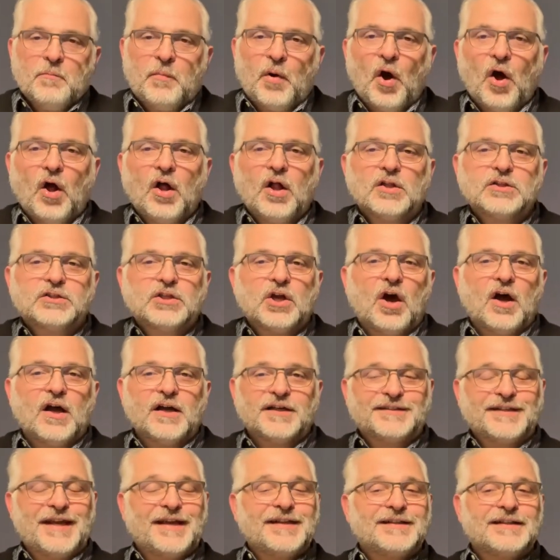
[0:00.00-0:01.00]
Paul
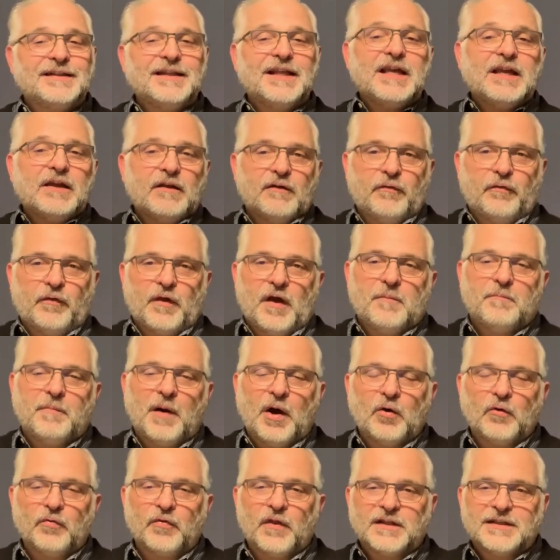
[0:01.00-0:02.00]
talked at length
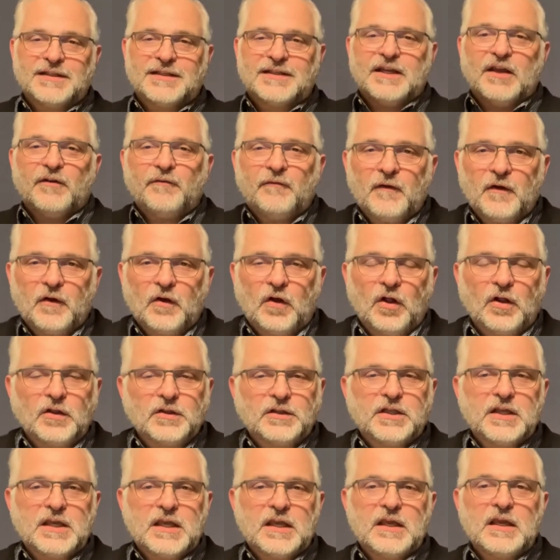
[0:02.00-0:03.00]
about the
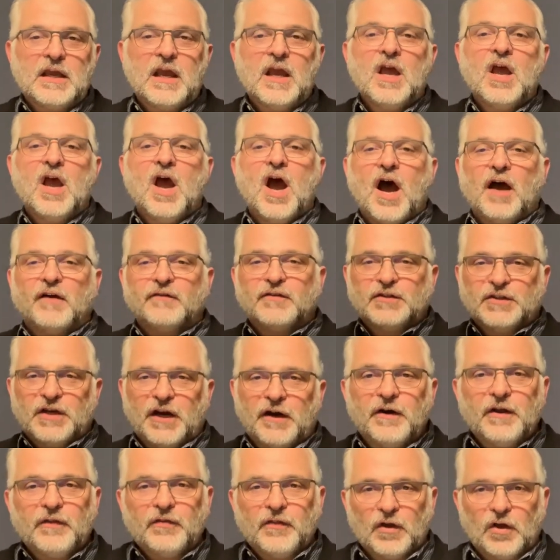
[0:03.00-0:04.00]
difficulty of
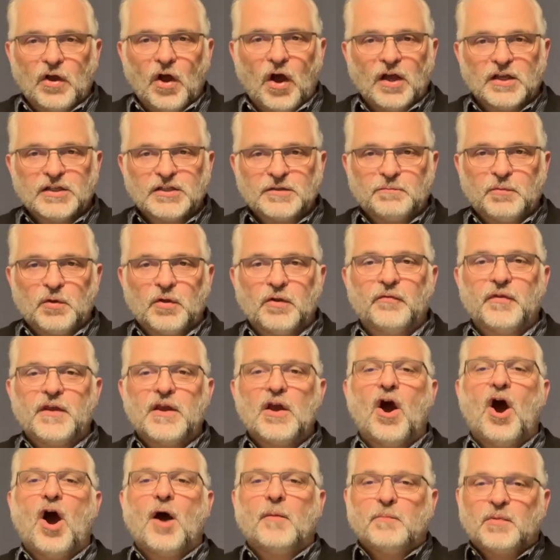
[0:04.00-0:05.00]
sharing the gospel,
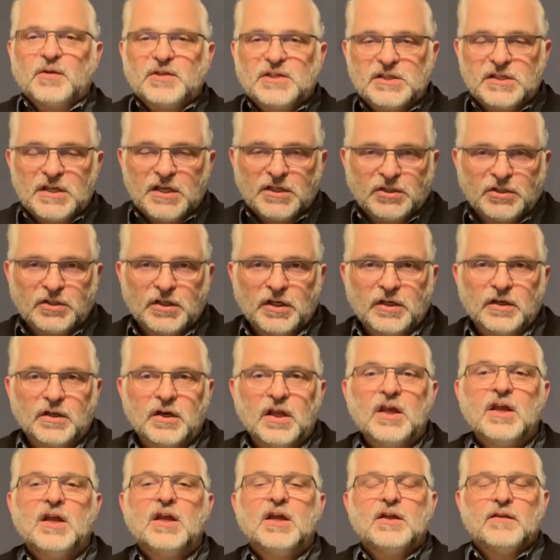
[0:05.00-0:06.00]
the
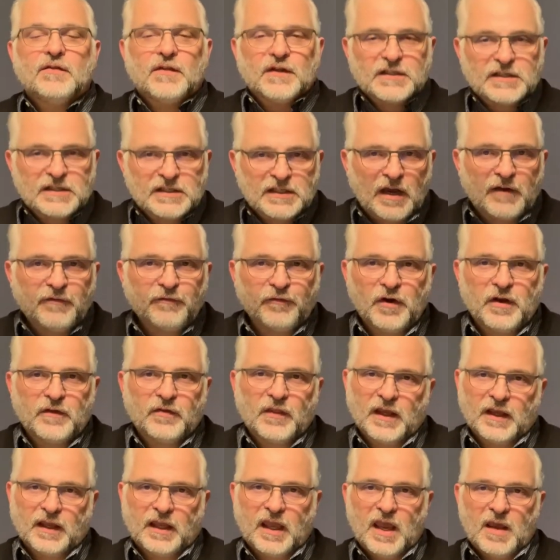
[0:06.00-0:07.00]
opposition, the
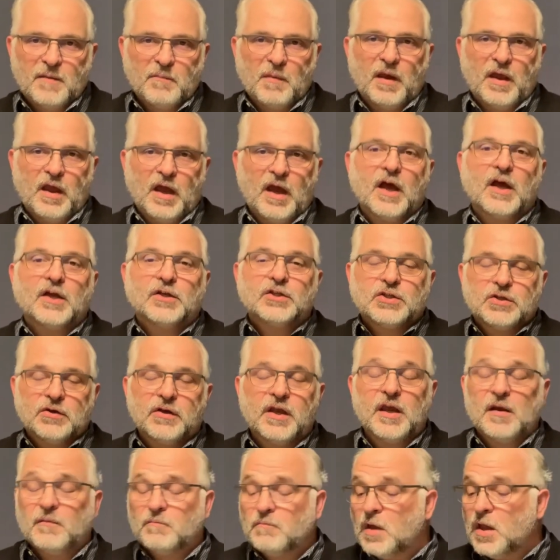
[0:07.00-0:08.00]
suffering that came
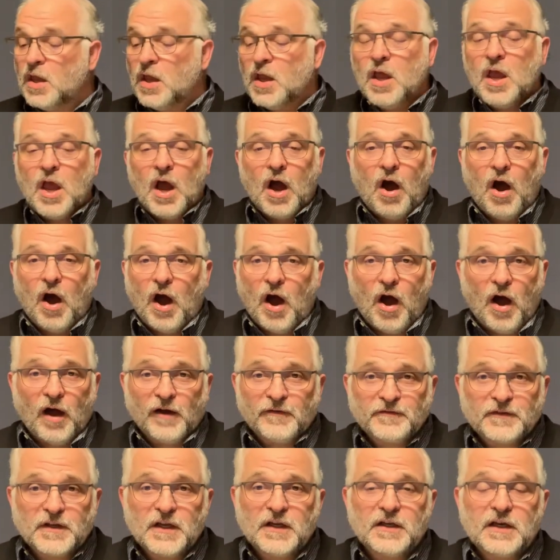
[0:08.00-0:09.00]
to him.
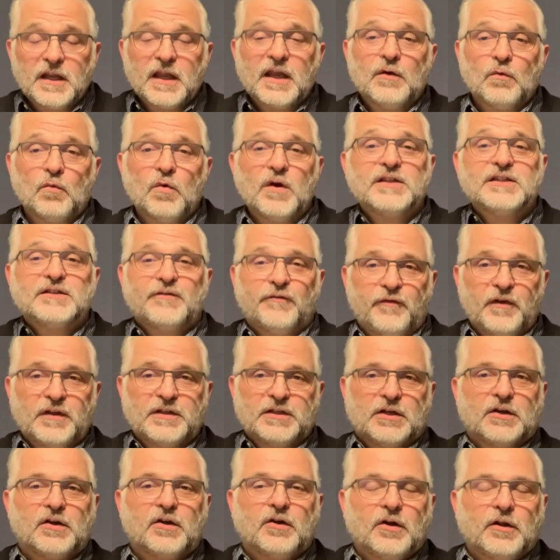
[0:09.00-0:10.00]
Often it was
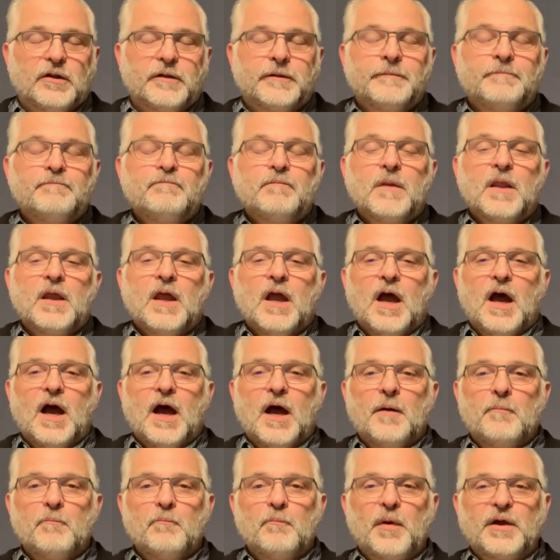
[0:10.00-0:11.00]
physical,
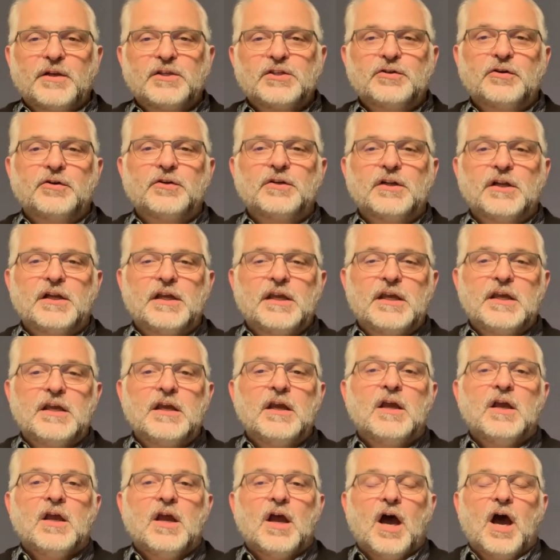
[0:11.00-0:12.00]
but
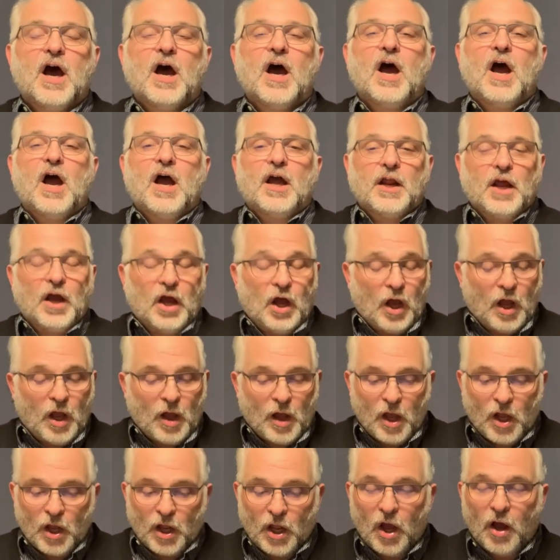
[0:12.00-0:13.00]
certainly
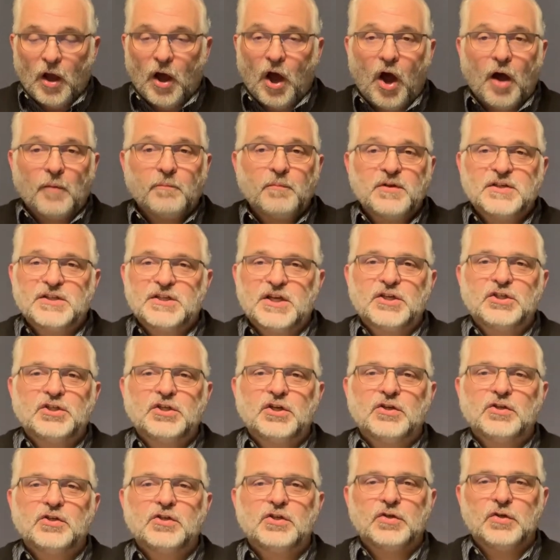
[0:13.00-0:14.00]

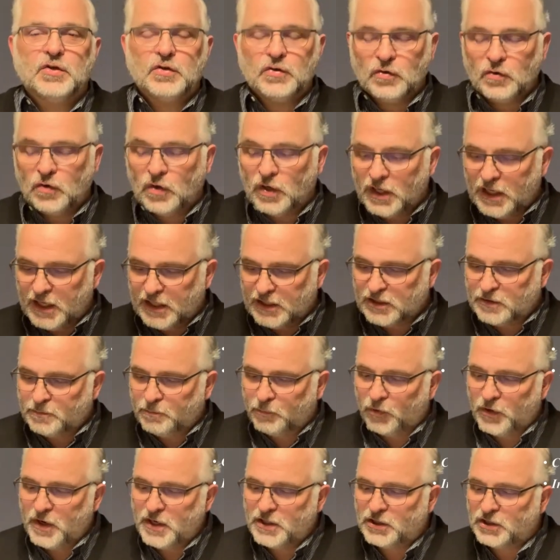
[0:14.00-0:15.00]
opposition to his
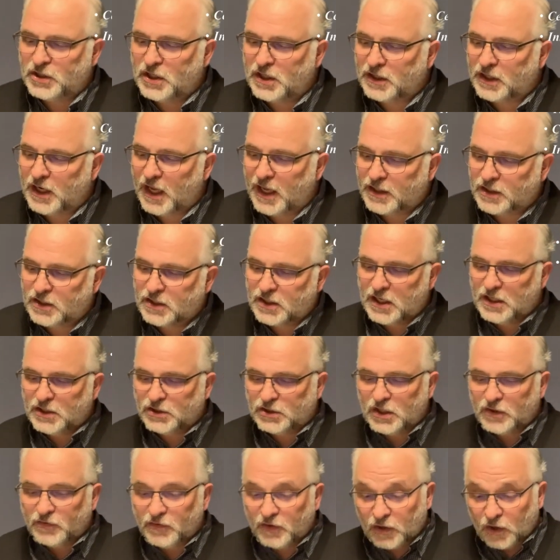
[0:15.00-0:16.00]
preaching and
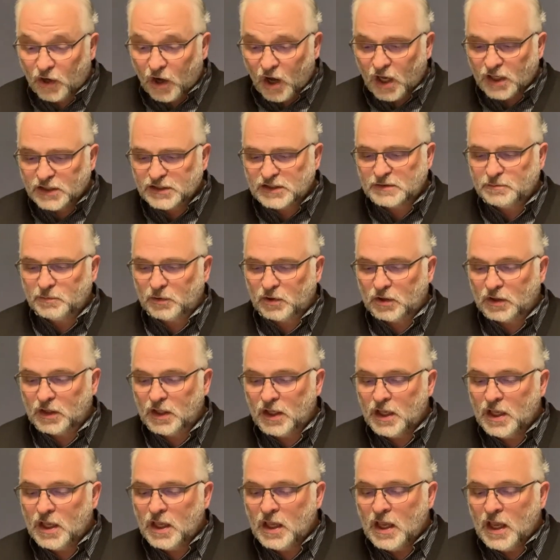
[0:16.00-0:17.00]
teaching the gospel.
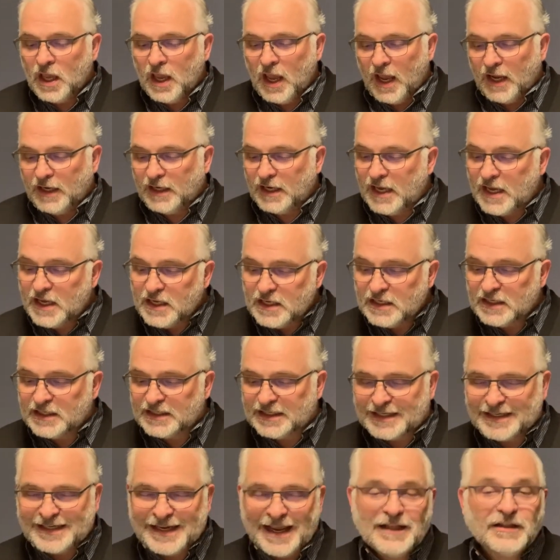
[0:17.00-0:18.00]
And he
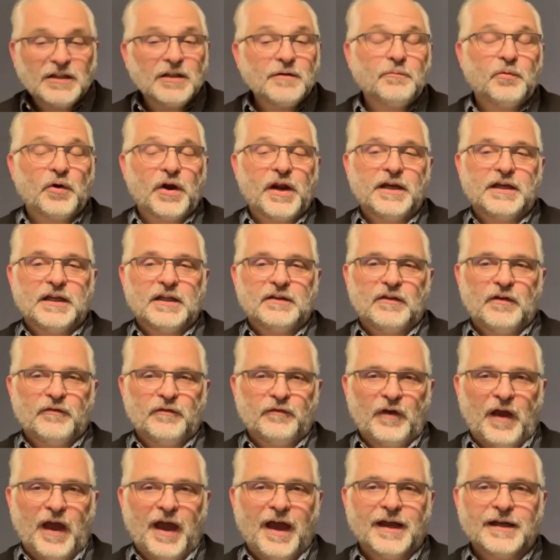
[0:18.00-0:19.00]
celebrated the
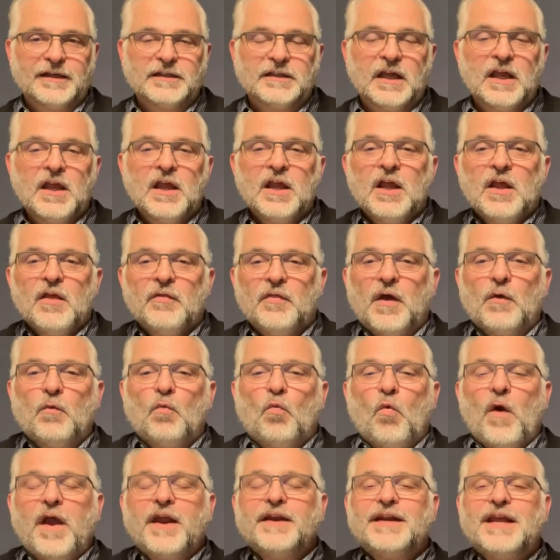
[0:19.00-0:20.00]
fact
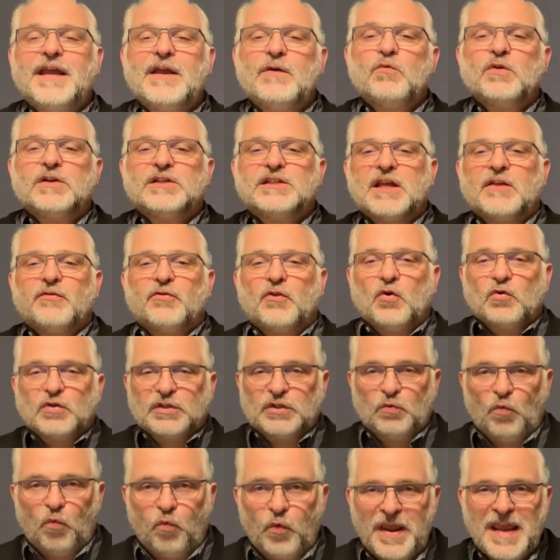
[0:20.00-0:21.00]
that when he was in
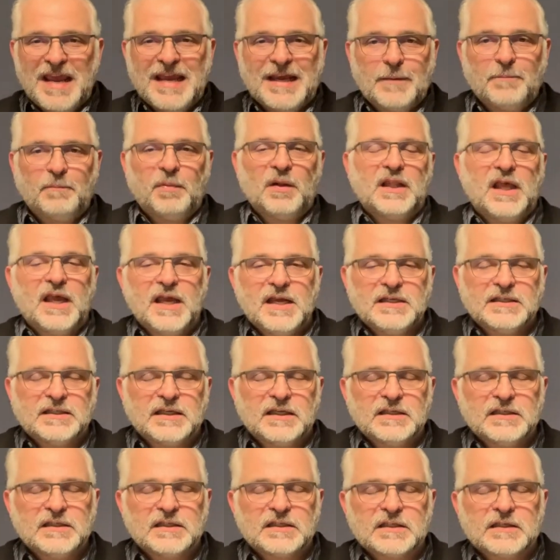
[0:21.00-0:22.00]
those weak
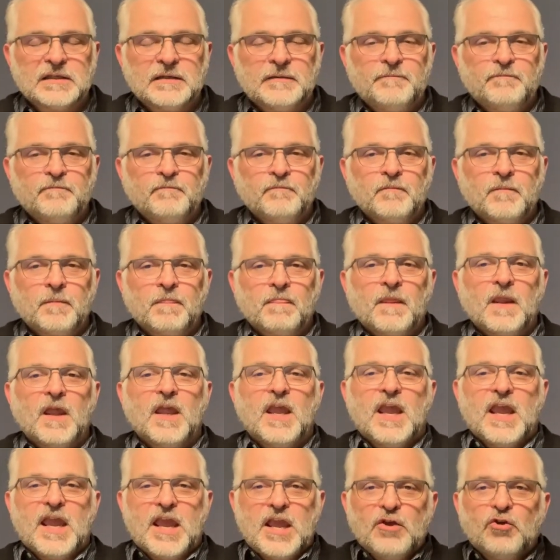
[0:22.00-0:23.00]
places,
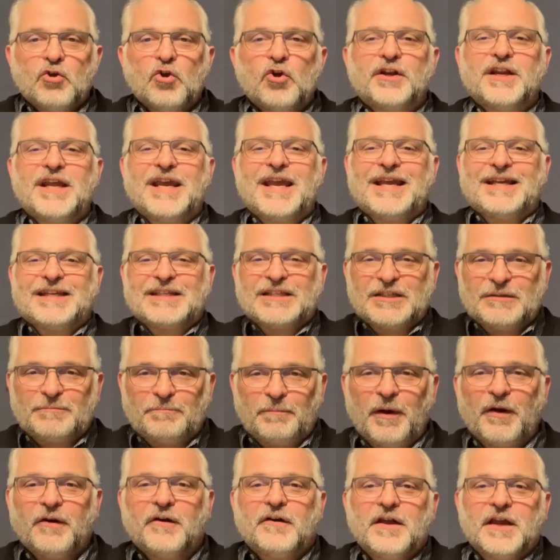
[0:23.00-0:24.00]
he could
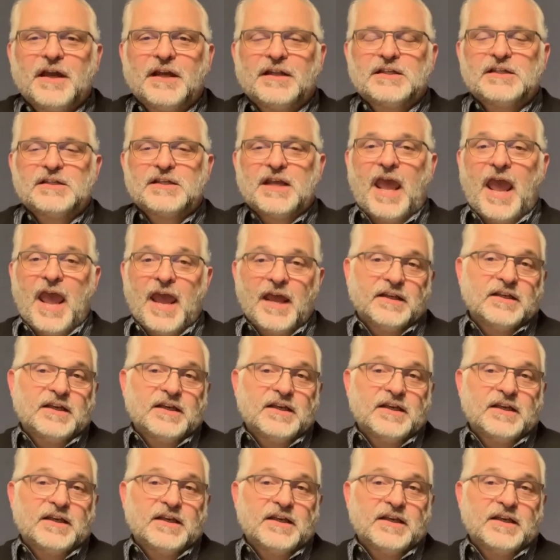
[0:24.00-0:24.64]
experience